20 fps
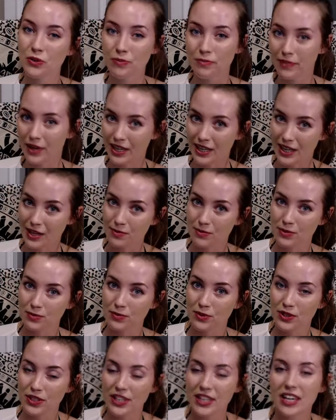my name's
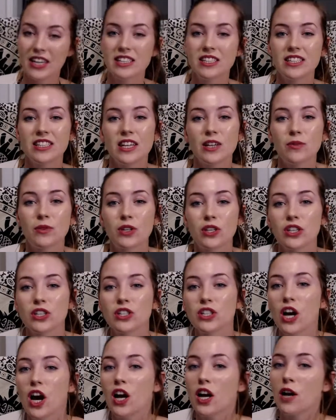Marie, and today we're going to
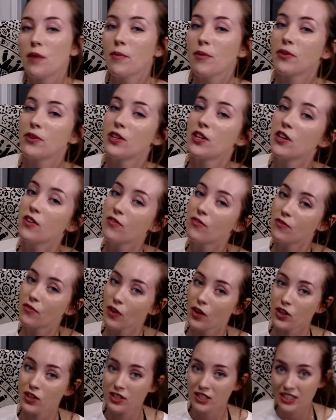talk about the
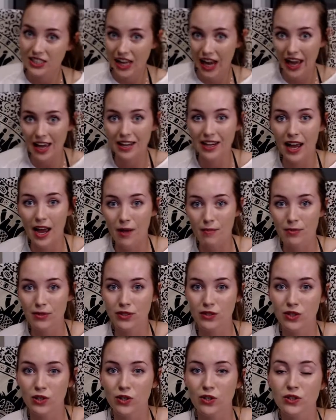first 10
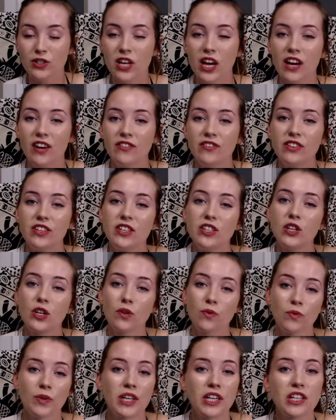episodes of the
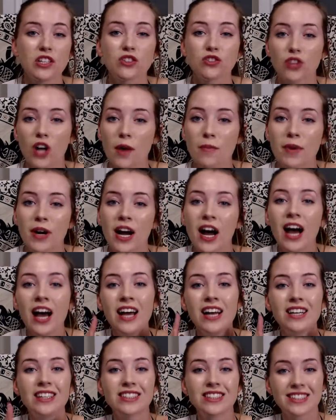Korean drama
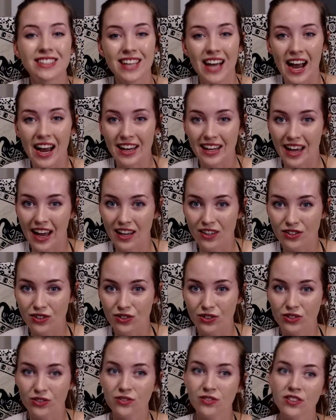Sky
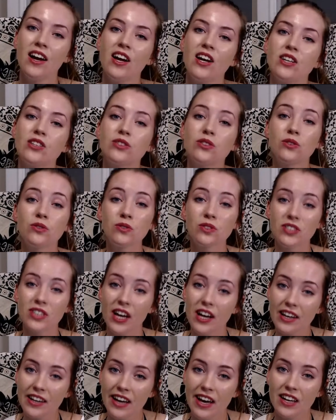Castle. So
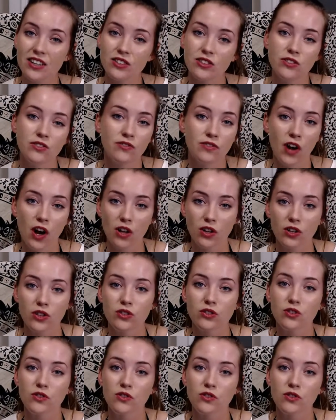Sky Castle follows